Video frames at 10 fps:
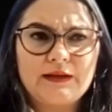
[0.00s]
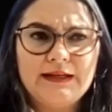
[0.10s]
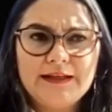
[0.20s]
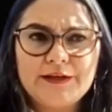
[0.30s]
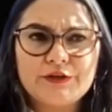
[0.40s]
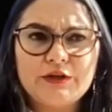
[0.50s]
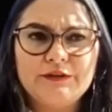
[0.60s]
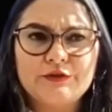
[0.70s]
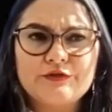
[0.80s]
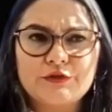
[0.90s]
click here
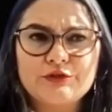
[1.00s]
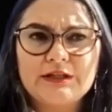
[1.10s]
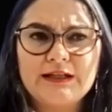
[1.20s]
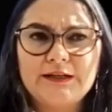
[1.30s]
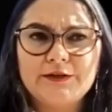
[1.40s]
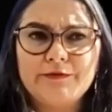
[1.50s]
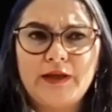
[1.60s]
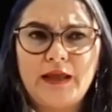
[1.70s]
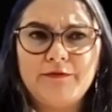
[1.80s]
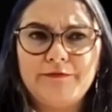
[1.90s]
under search and clear
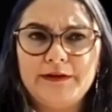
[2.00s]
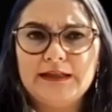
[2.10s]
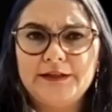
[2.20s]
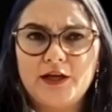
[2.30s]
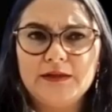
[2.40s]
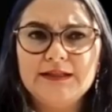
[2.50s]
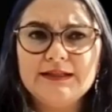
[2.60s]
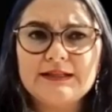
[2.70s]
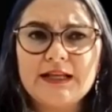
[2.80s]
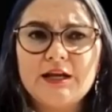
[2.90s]
field
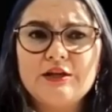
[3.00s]
anomalies.